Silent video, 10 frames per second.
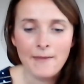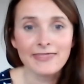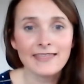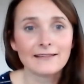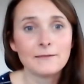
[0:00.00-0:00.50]

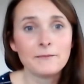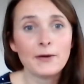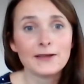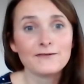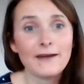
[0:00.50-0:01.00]
and thank them
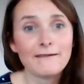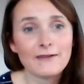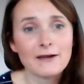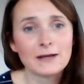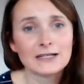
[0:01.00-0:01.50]
both very,
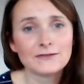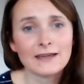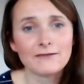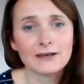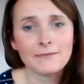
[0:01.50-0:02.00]
very much for
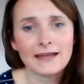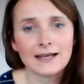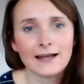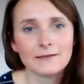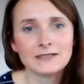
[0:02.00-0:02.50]
giving up their
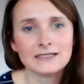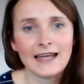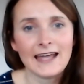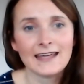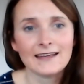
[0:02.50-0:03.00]
time
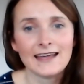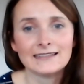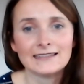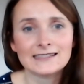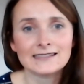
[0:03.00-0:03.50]
today.
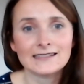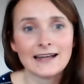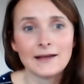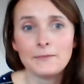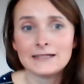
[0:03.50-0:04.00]
It's
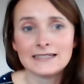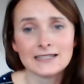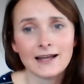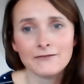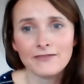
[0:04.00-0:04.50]
a busy
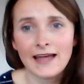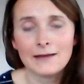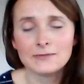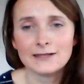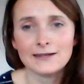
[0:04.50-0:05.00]
time for
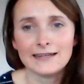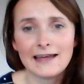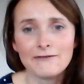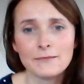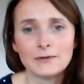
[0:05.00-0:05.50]
absolutely
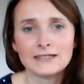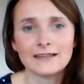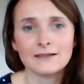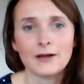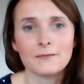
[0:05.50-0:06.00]
everybody
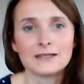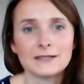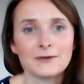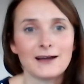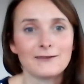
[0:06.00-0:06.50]
at the moment,
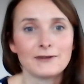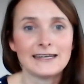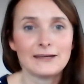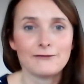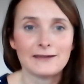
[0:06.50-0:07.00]
so we are
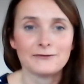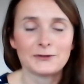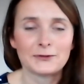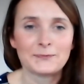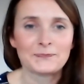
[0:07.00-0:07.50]
really
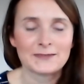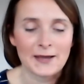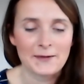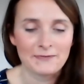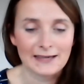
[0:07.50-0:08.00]
grateful. So
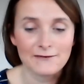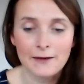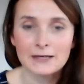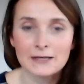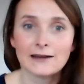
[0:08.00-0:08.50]
thank you
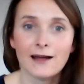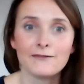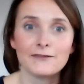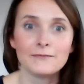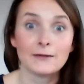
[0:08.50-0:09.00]
very much on,
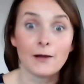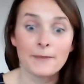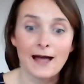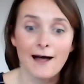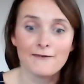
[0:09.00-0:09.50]
half, on
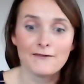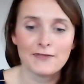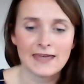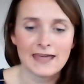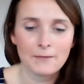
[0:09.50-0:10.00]
behalf of
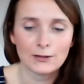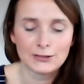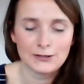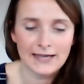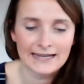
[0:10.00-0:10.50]
the
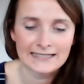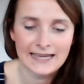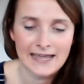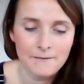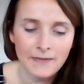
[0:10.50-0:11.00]
POTS UK
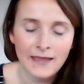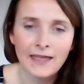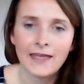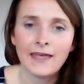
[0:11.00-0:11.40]
team.